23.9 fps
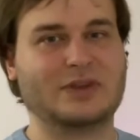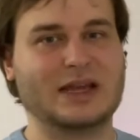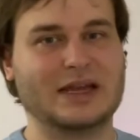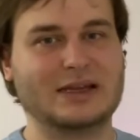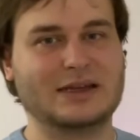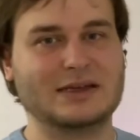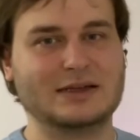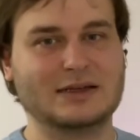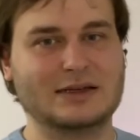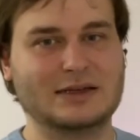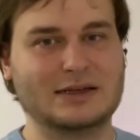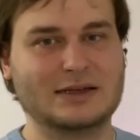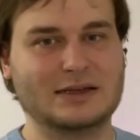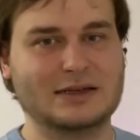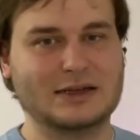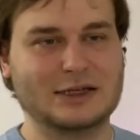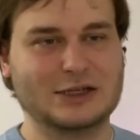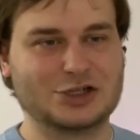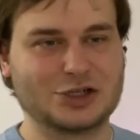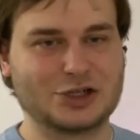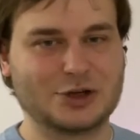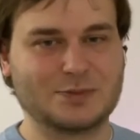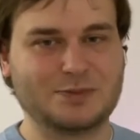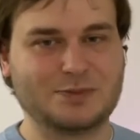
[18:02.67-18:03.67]
then
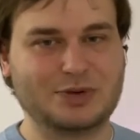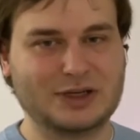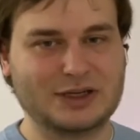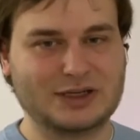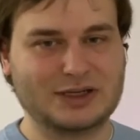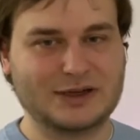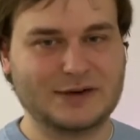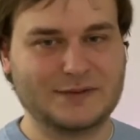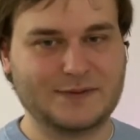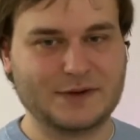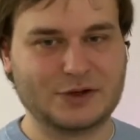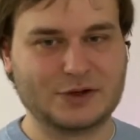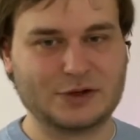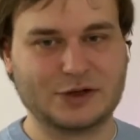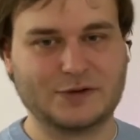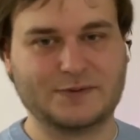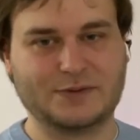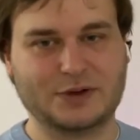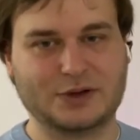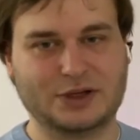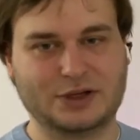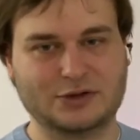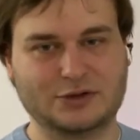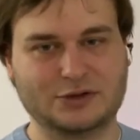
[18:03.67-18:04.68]
it should be difficult
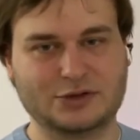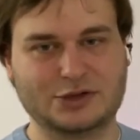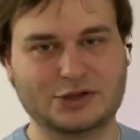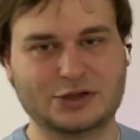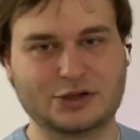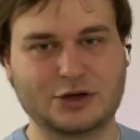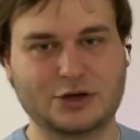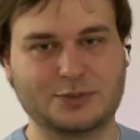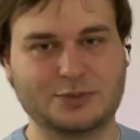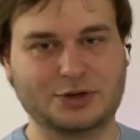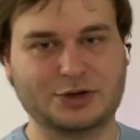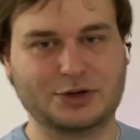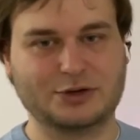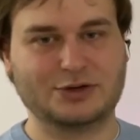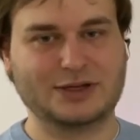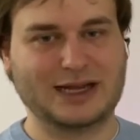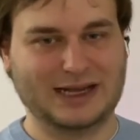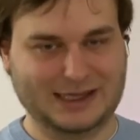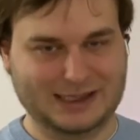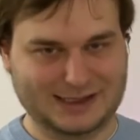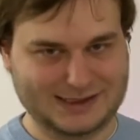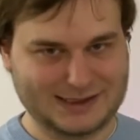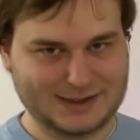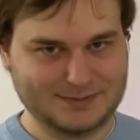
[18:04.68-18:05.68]
for you to compute
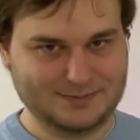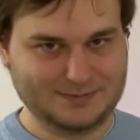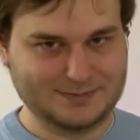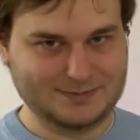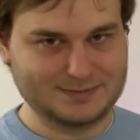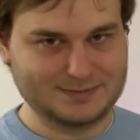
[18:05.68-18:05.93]
x.